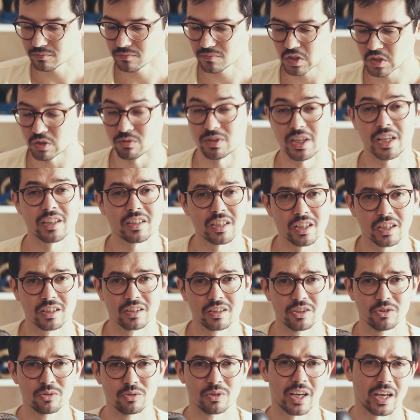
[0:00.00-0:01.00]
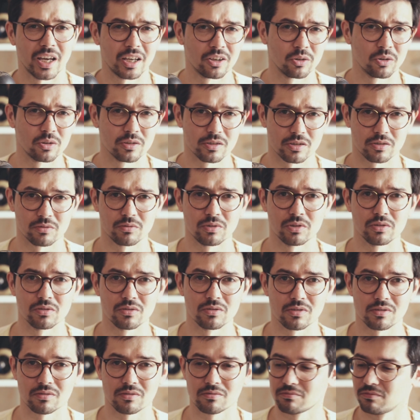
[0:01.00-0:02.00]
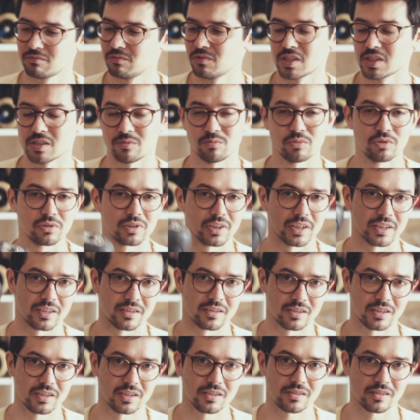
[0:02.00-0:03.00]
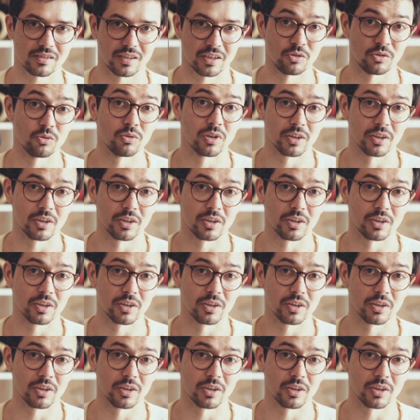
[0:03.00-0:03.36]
So technically you can also use, with a boot like this, a